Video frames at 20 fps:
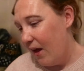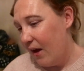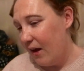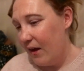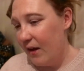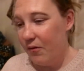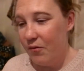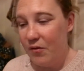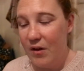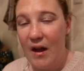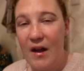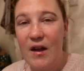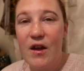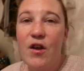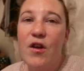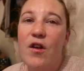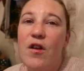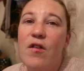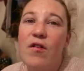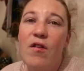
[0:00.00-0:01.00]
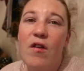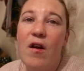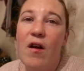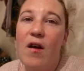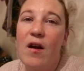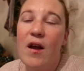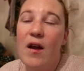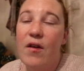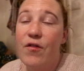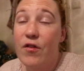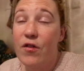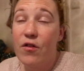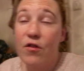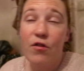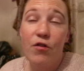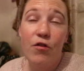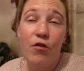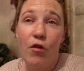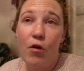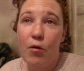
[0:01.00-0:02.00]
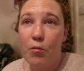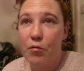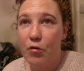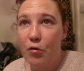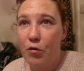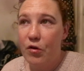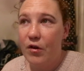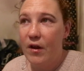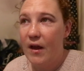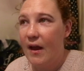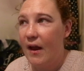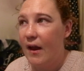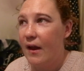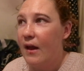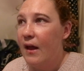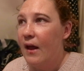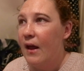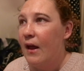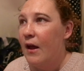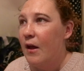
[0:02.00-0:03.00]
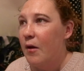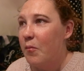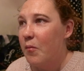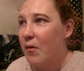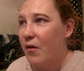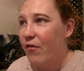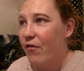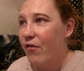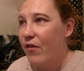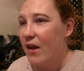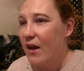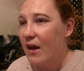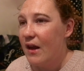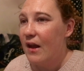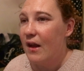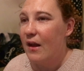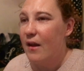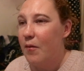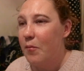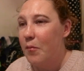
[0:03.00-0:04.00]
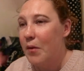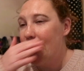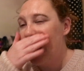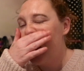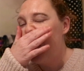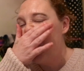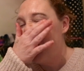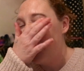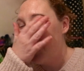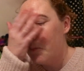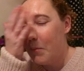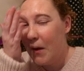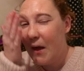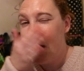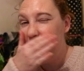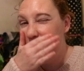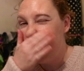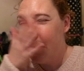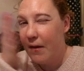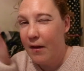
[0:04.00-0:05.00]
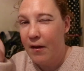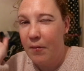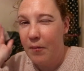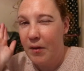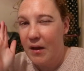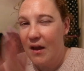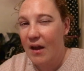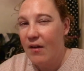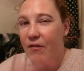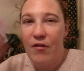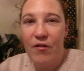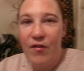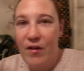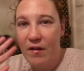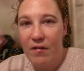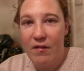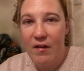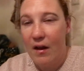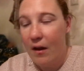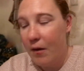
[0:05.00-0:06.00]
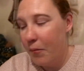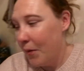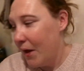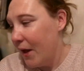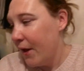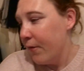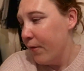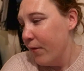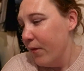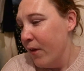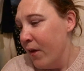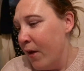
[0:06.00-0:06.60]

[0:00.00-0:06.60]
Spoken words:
I am knackered. I haven't stopped all day. My feet are killing me. My back is killing me. Everything's killing me.